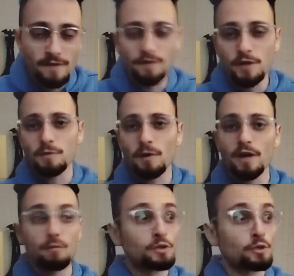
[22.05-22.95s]
First
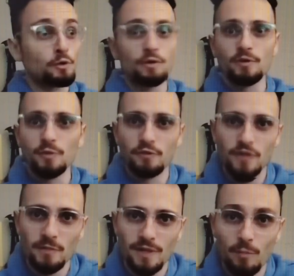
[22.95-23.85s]
part, I will show you the moves
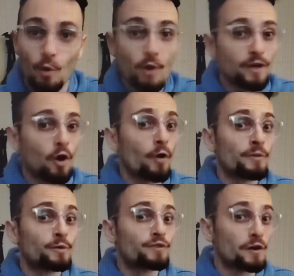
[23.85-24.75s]
on a big board, and all
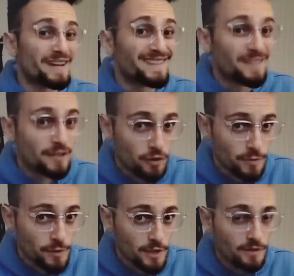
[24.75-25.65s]
the moves are in the
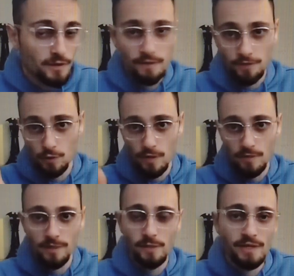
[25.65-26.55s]
description if you want
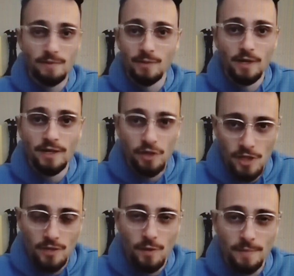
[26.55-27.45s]
to play with them on any
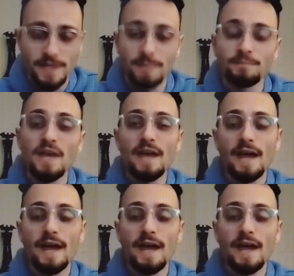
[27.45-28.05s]
chess website.